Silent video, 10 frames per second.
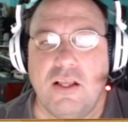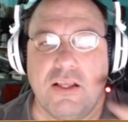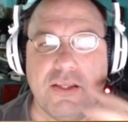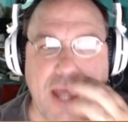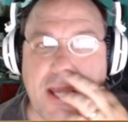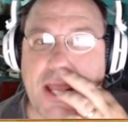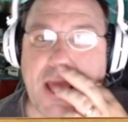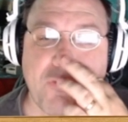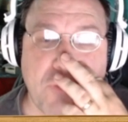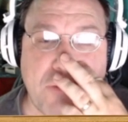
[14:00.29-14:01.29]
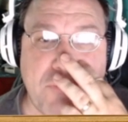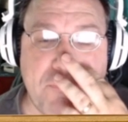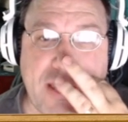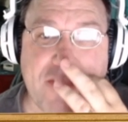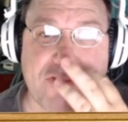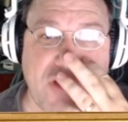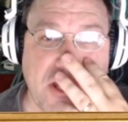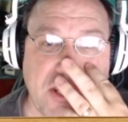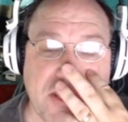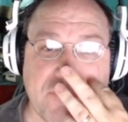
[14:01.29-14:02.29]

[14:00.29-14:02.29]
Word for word: Yeah, it had the Rebel base on it,